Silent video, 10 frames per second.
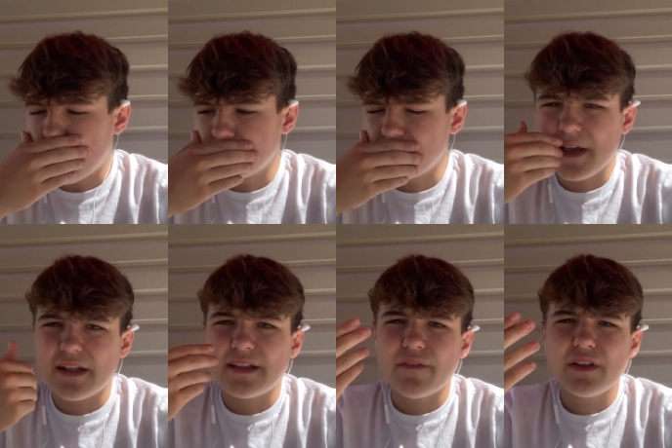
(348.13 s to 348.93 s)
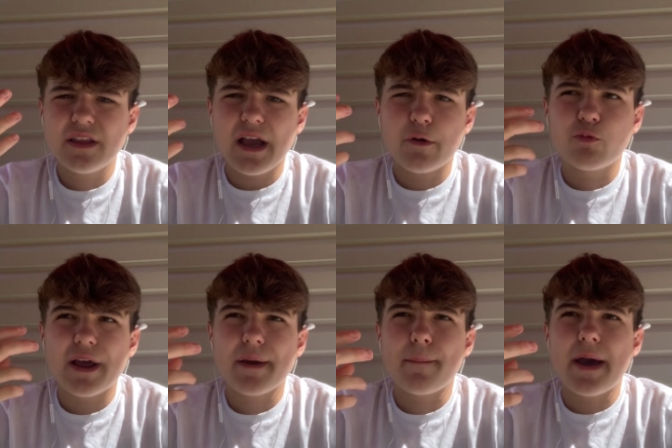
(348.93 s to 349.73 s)
So yeah, definitely I would
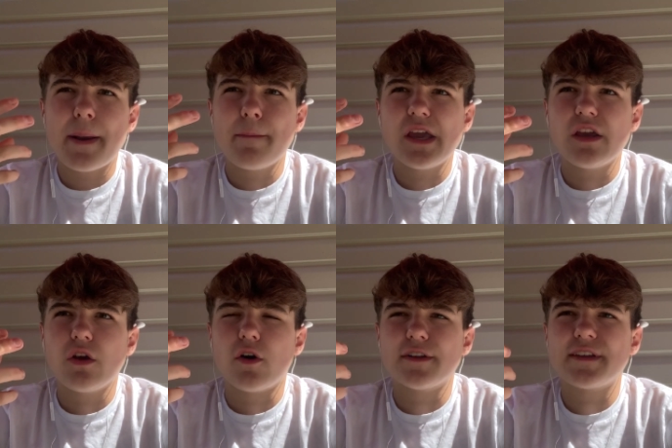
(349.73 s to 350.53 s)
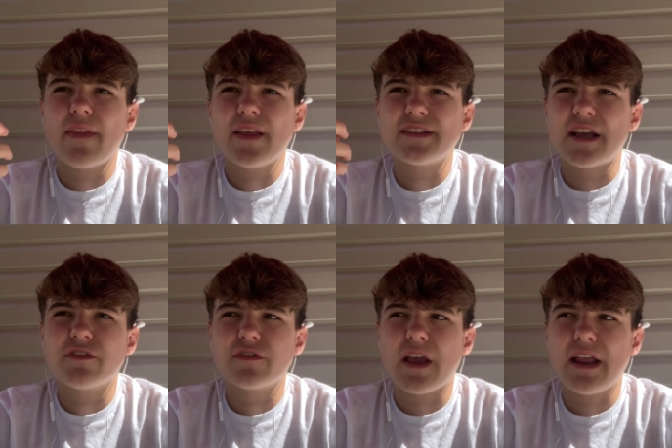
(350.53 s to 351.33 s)
recommend making content that's
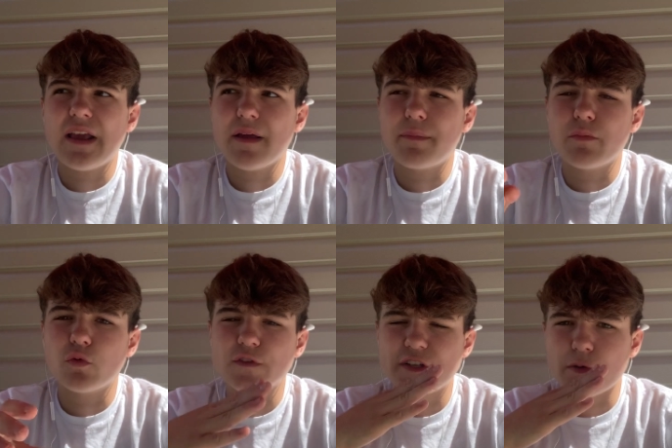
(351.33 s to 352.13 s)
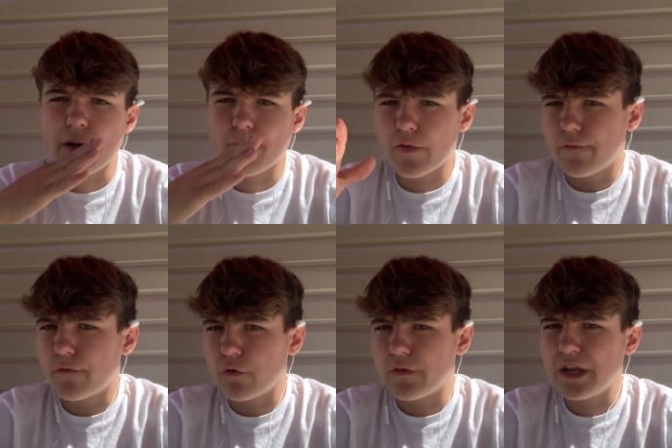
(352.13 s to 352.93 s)
entertaining and people stick around for the
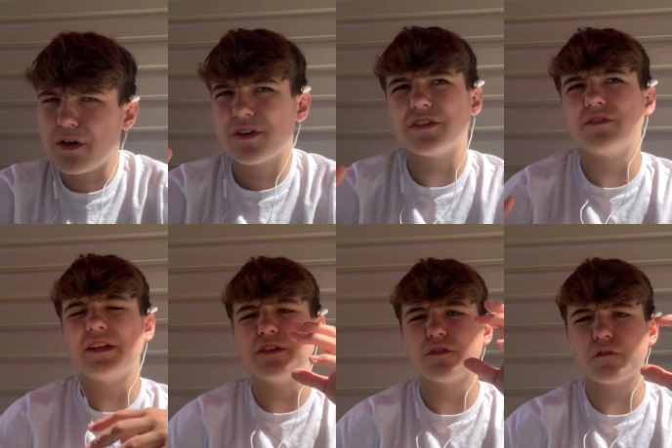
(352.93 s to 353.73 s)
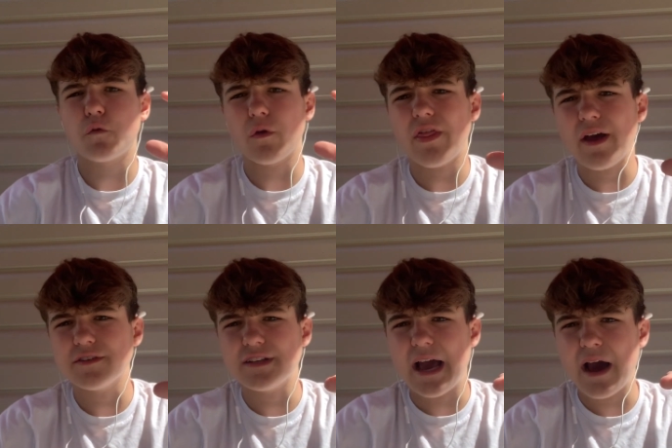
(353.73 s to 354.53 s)
full video, because you need those
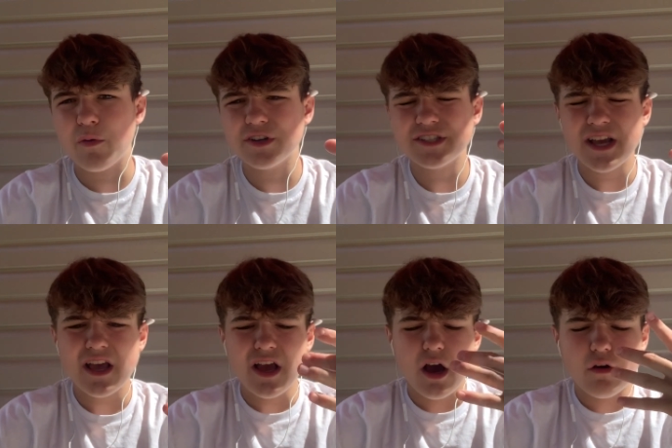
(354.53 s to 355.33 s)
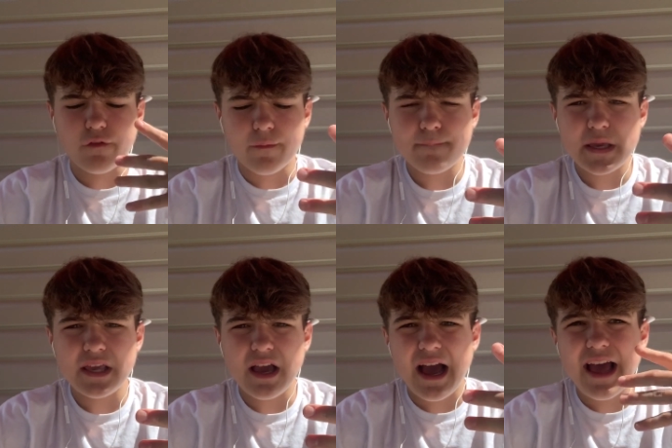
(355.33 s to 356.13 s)
4,000 hours. For
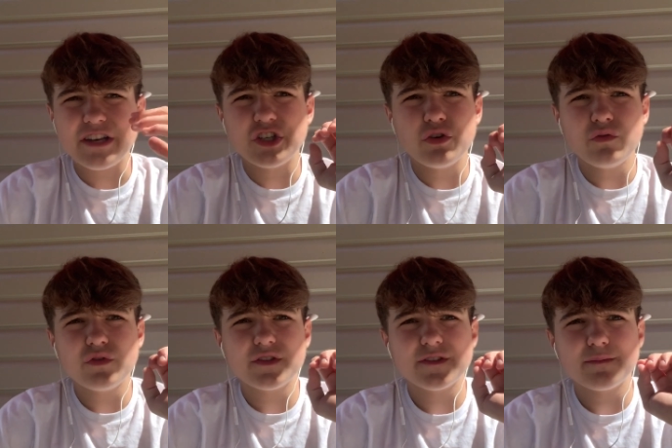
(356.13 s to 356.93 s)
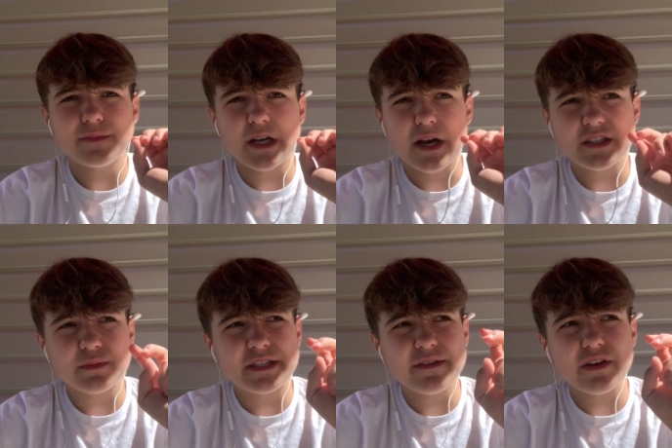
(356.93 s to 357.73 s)
me, I had two
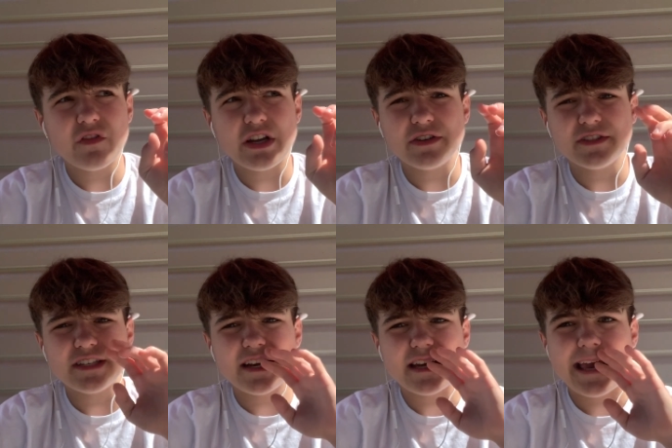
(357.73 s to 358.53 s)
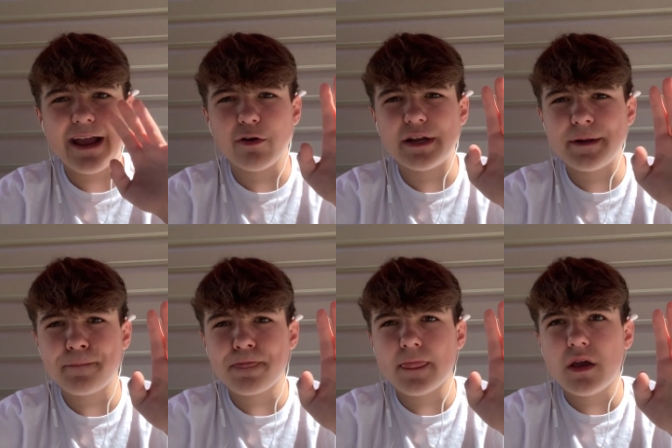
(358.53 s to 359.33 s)
specific videos that kind of carried
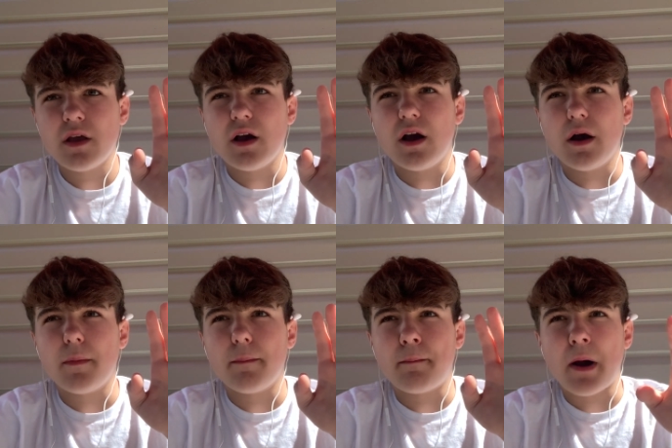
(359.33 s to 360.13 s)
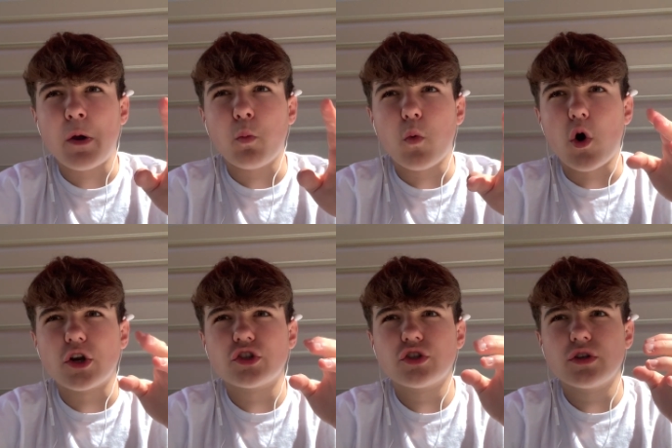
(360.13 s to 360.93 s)
my
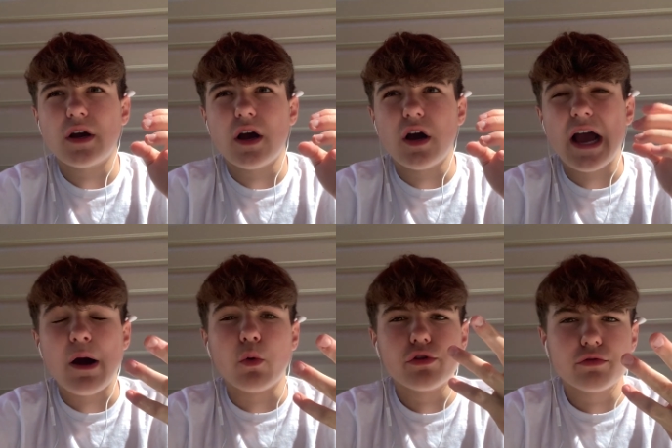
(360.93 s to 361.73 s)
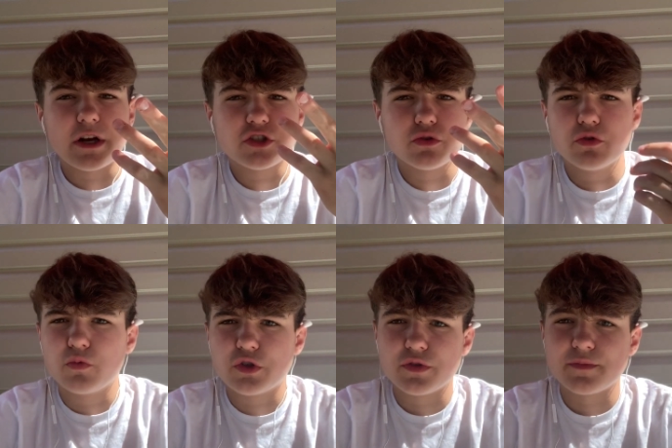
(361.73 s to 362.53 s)
watch hour threshold, which was